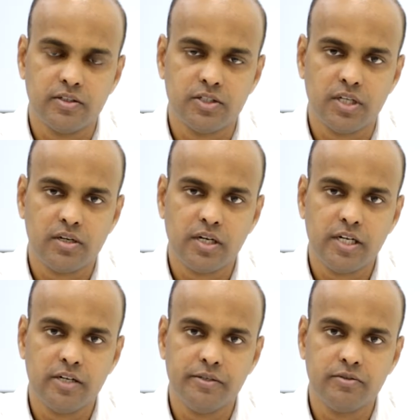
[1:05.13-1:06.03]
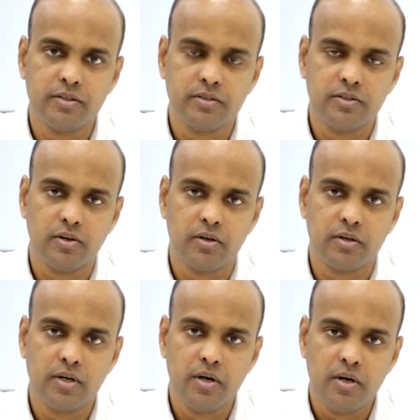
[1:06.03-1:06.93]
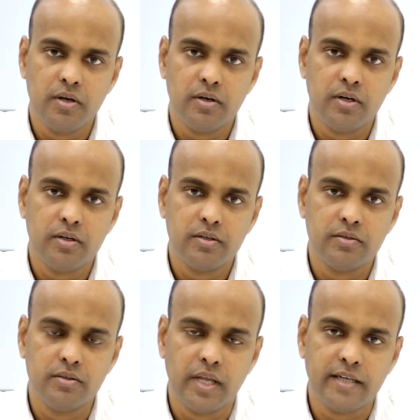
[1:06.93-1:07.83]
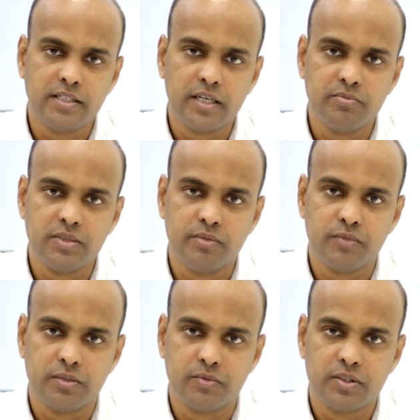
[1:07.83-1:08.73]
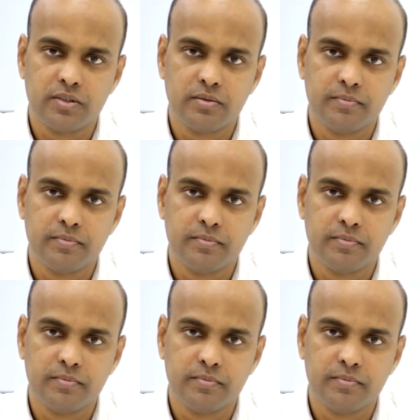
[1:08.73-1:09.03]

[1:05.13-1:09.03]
This generally reduces your nighttime symptoms.